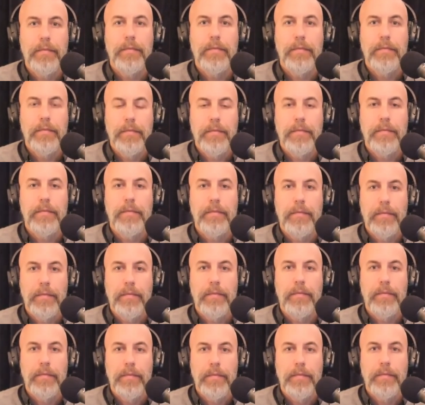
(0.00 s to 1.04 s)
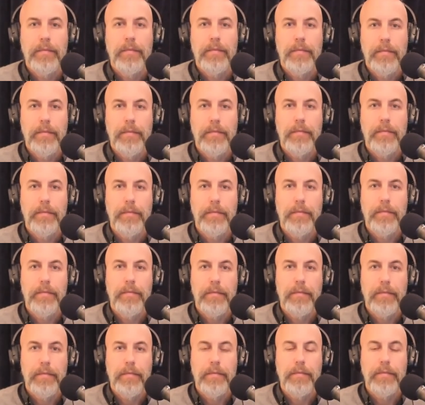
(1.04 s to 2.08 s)

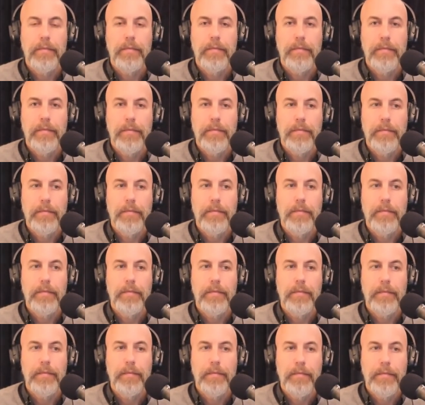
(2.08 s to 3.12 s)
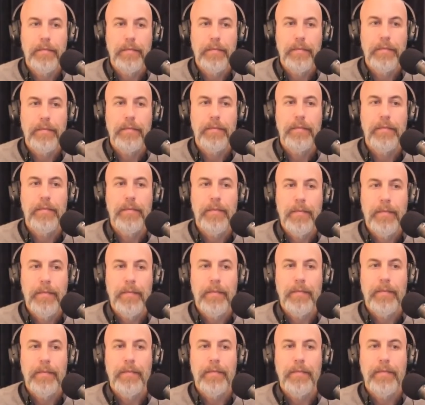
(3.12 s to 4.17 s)

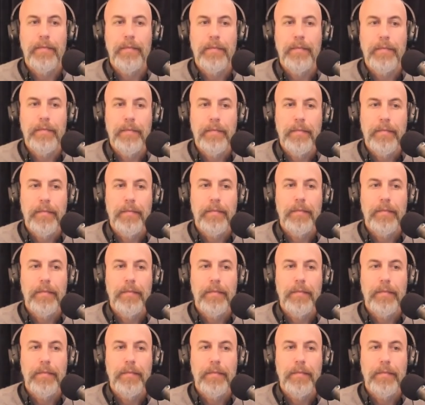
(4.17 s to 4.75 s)
(not speaking)